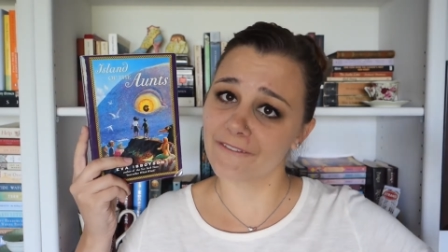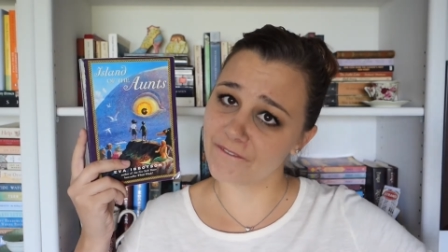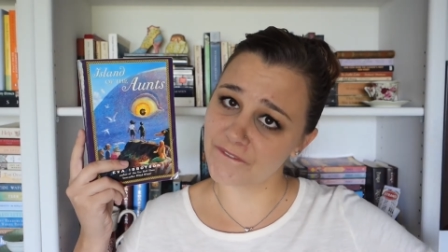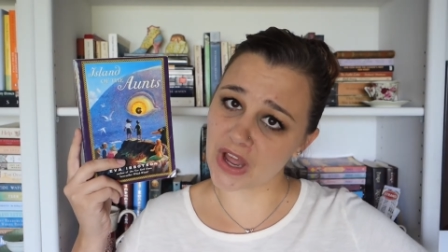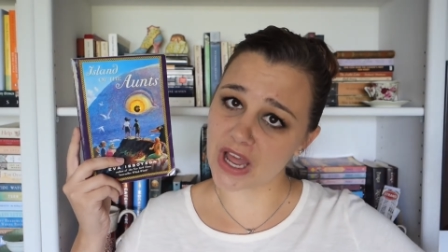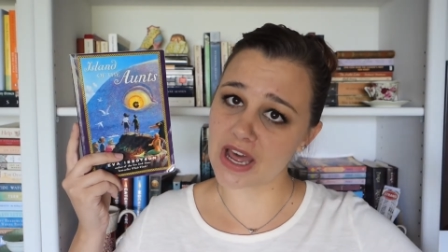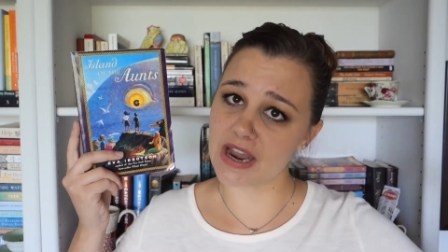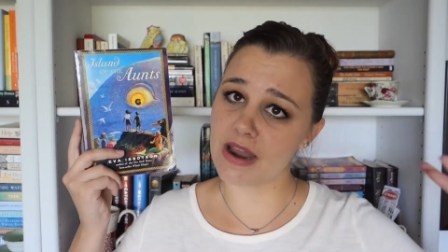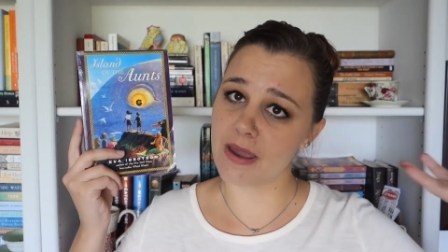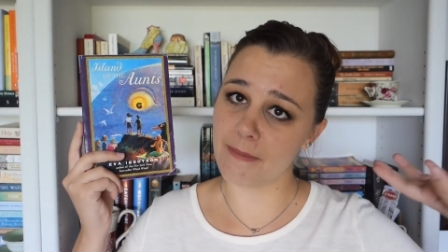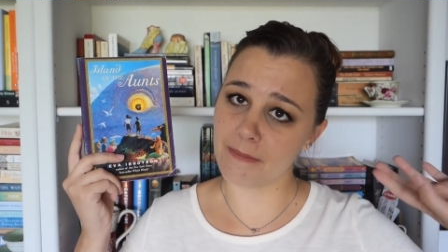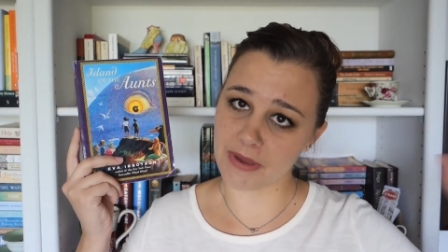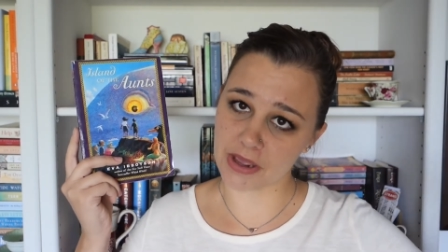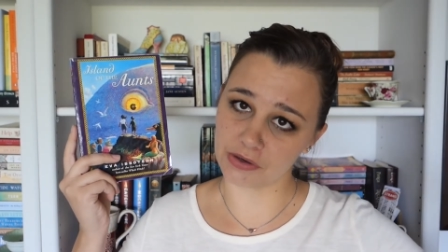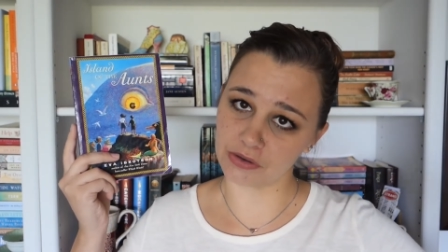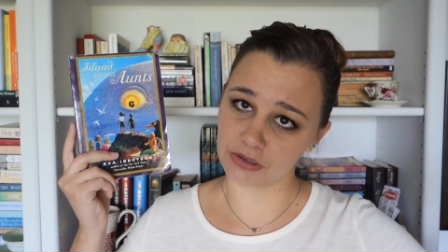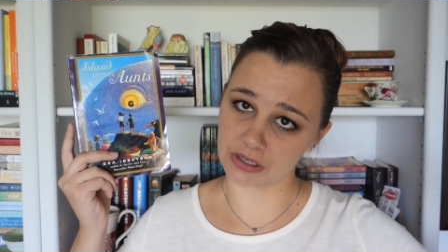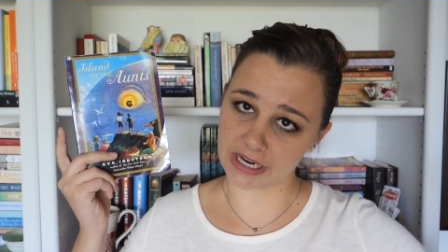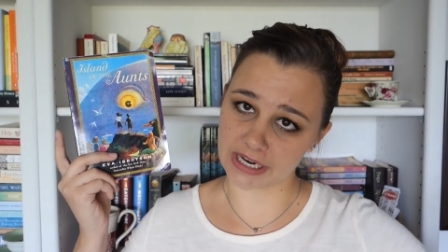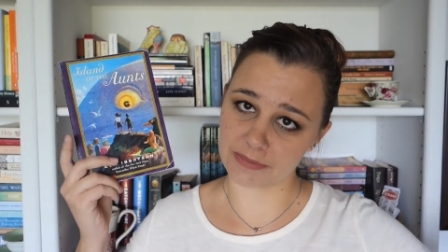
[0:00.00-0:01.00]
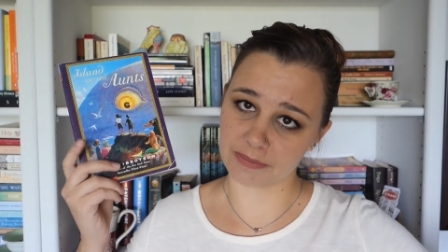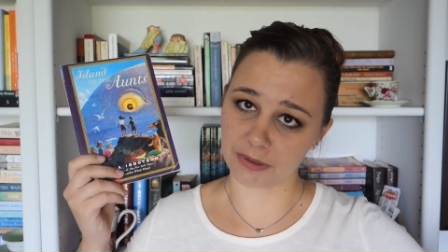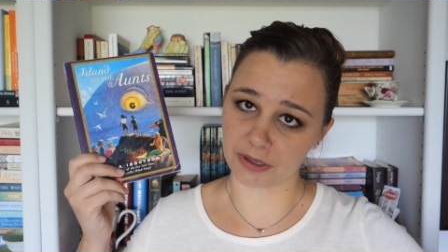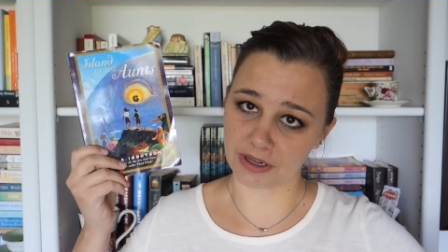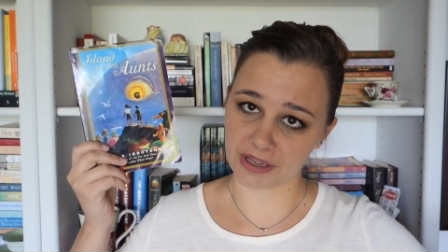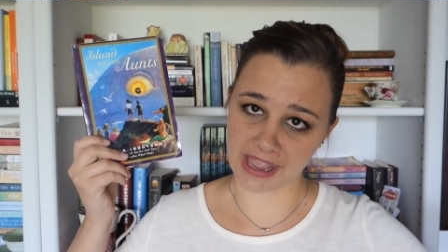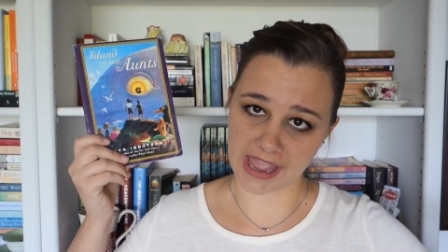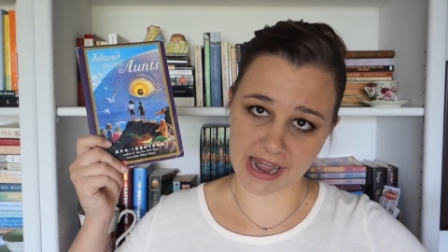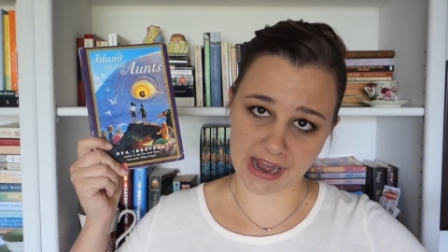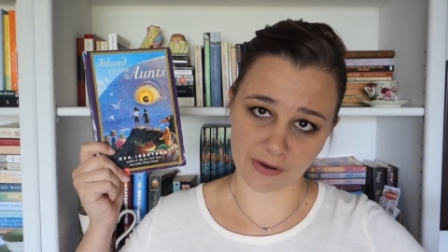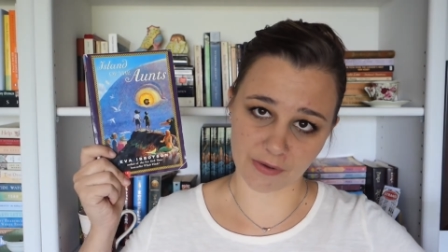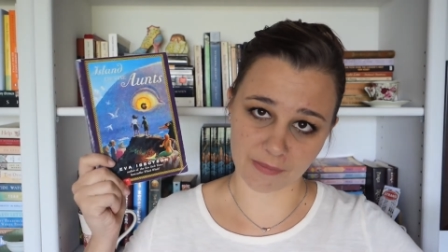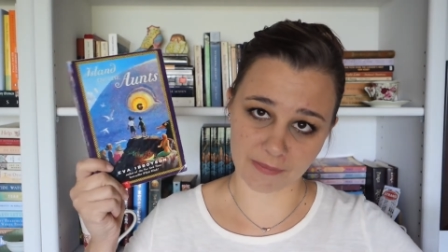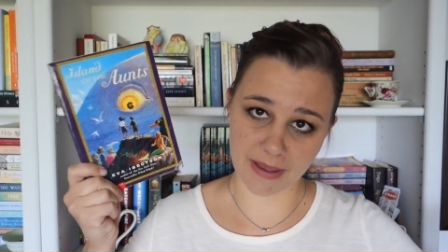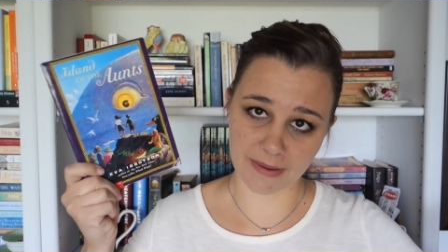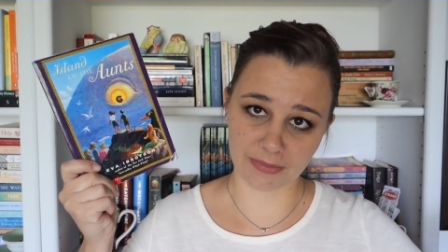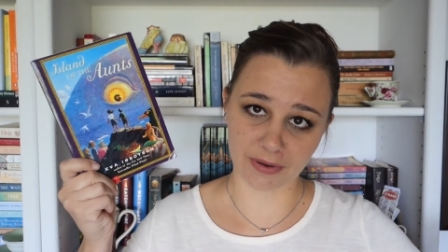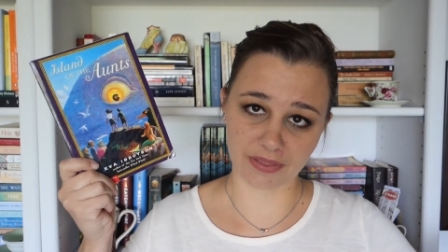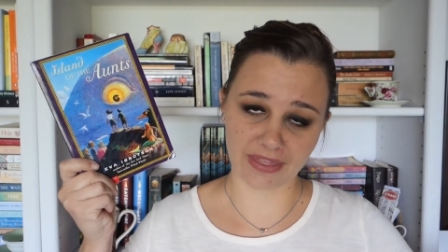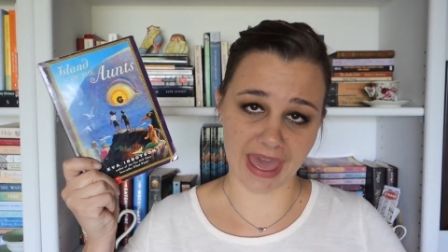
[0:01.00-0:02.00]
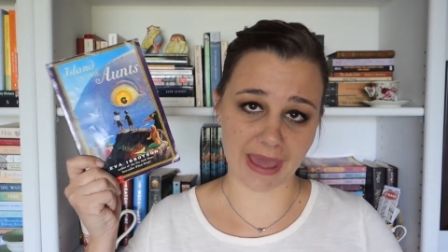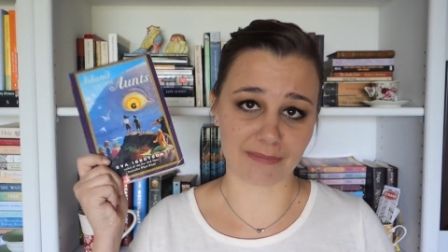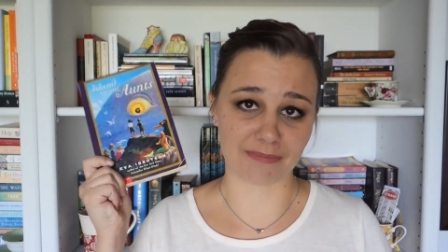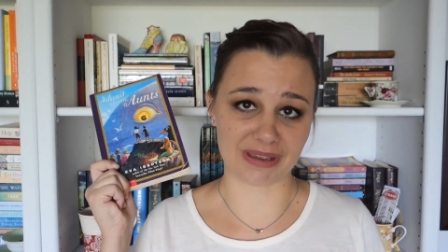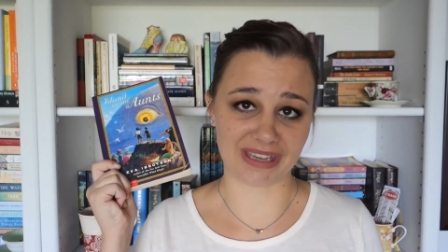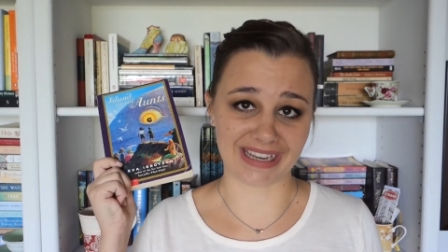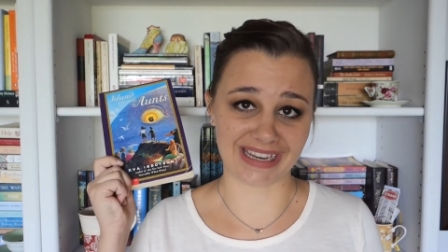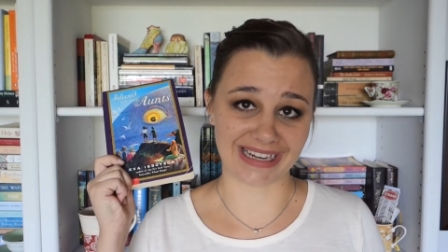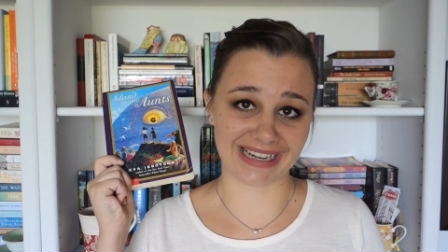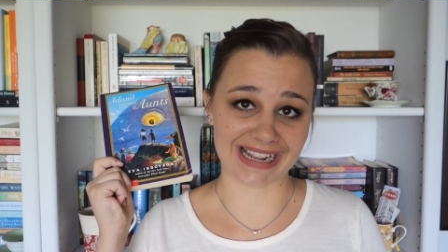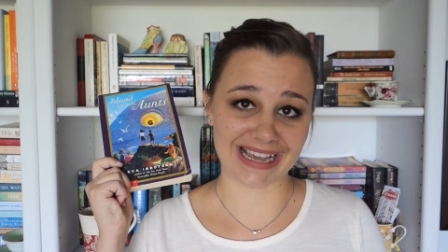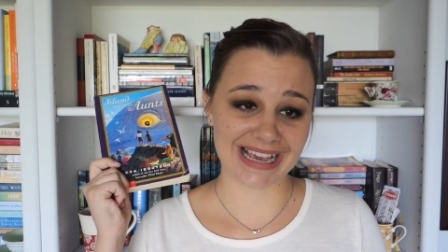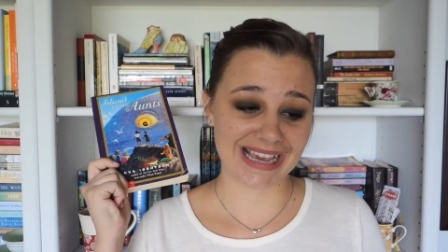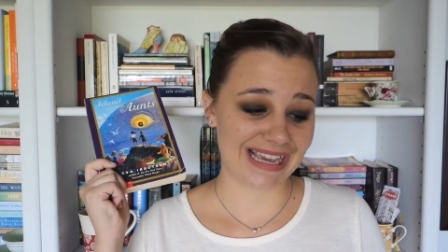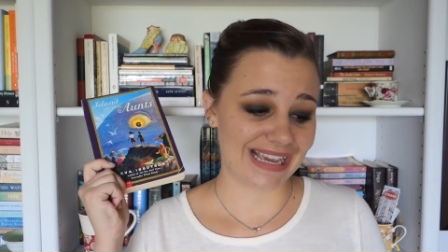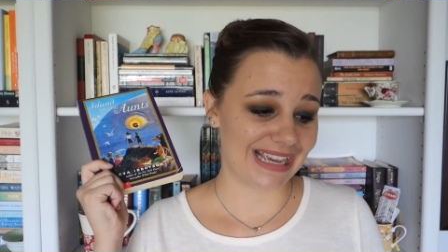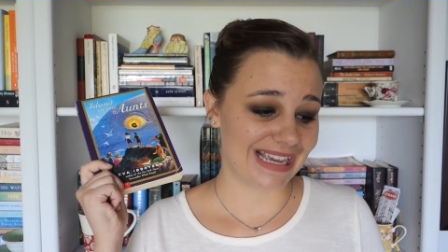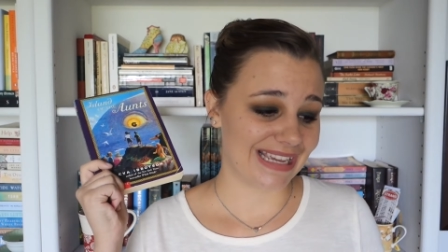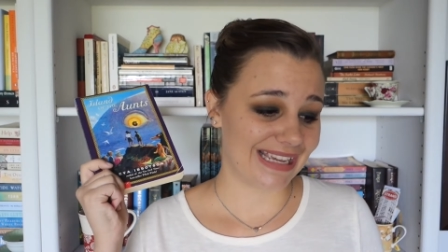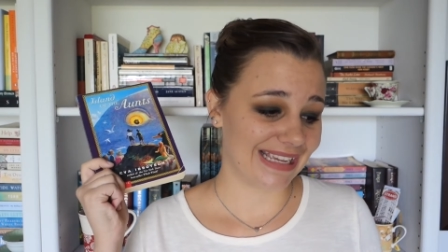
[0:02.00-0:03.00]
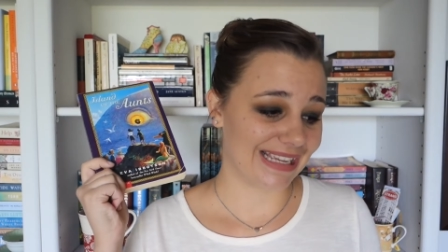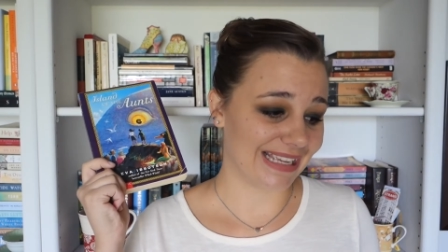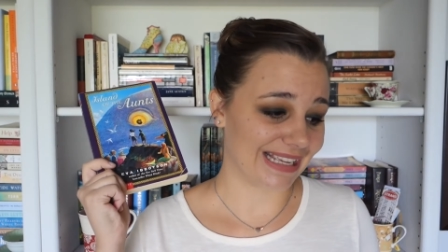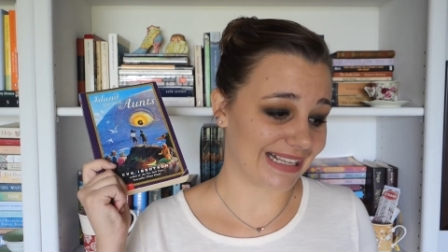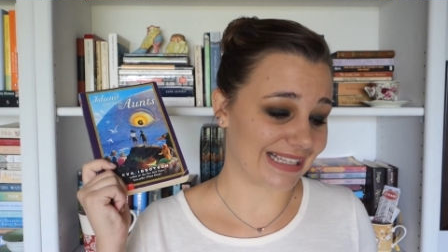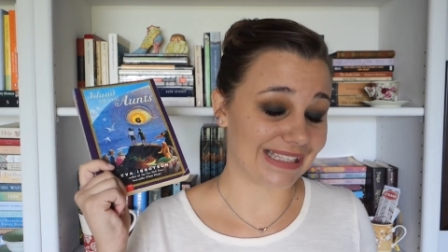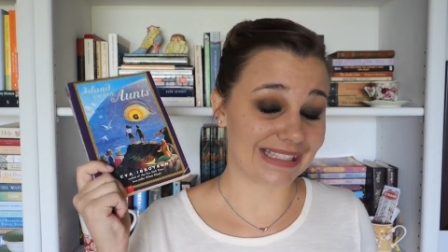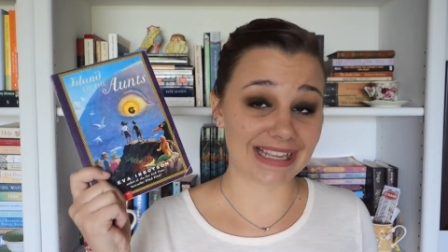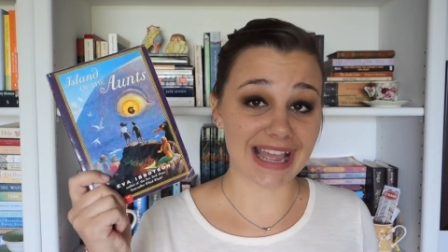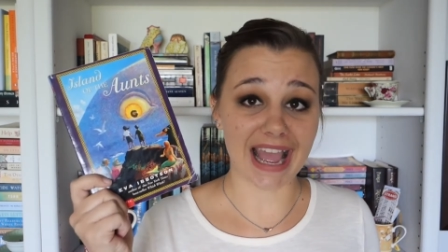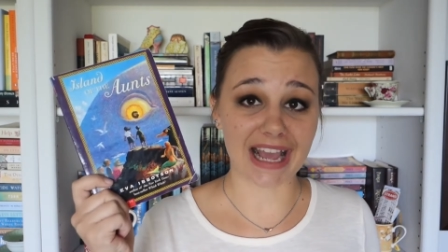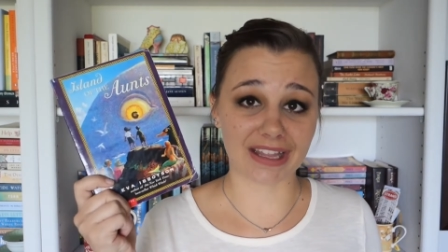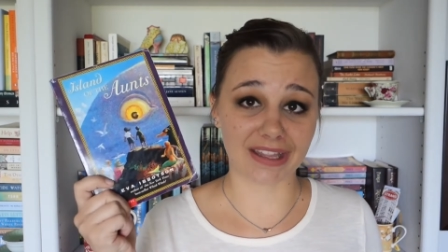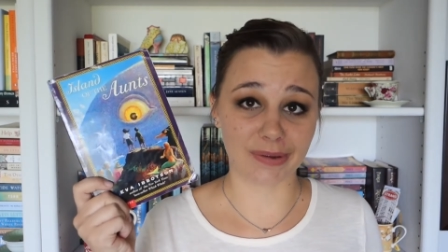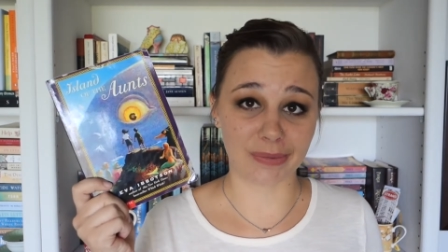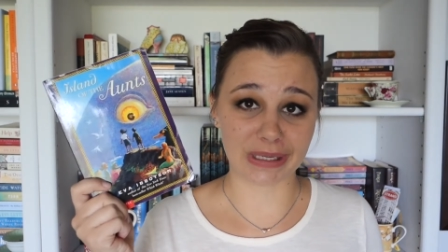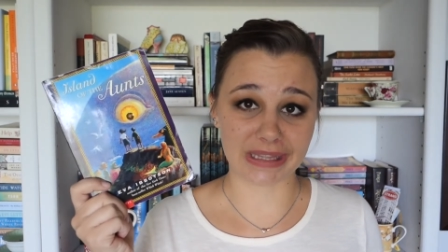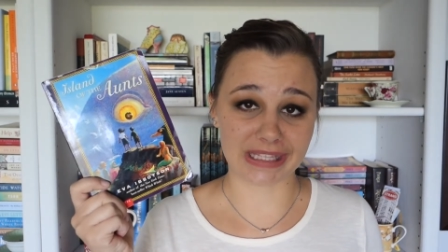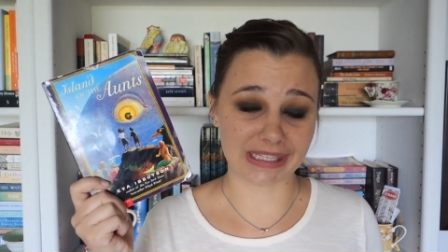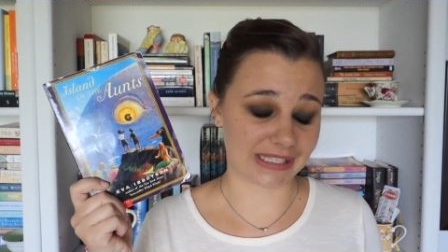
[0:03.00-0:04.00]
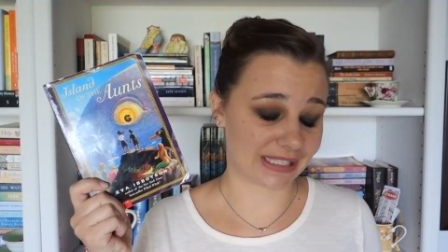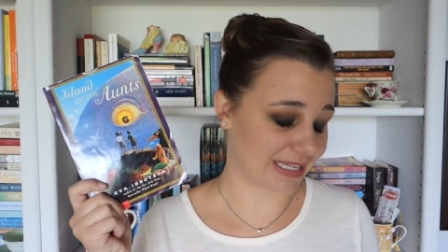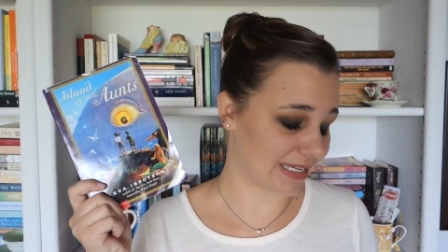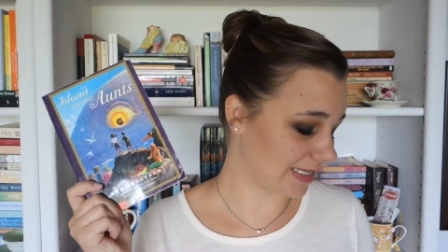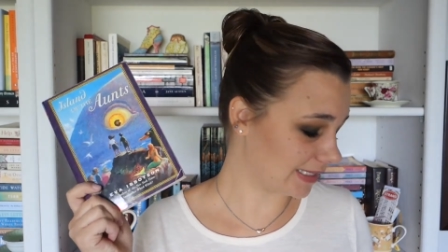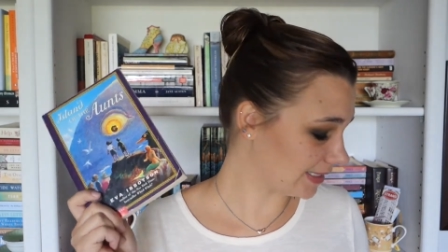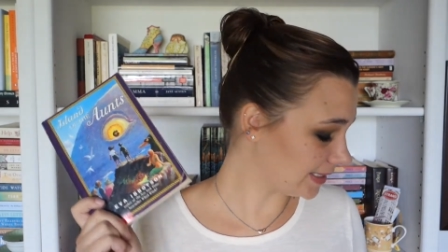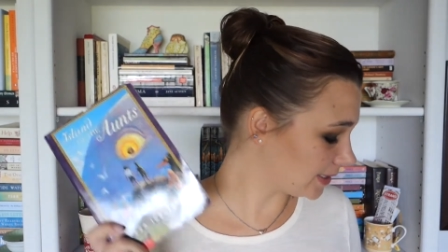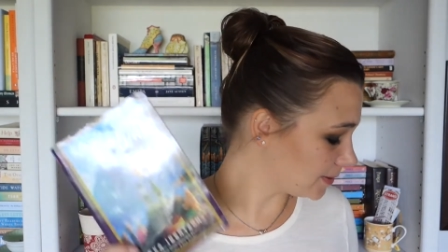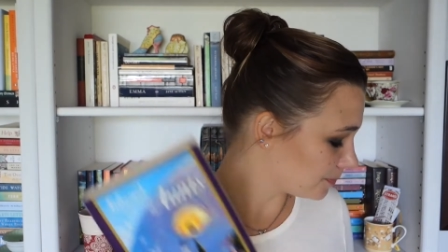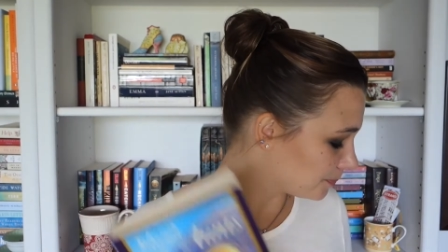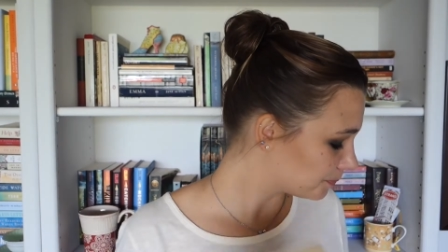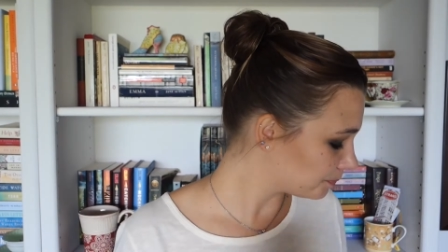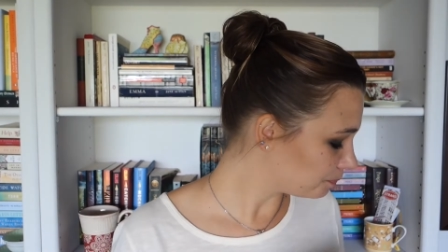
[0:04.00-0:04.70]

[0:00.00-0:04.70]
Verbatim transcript: fun middle grade book, and I remember that being exactly what this is.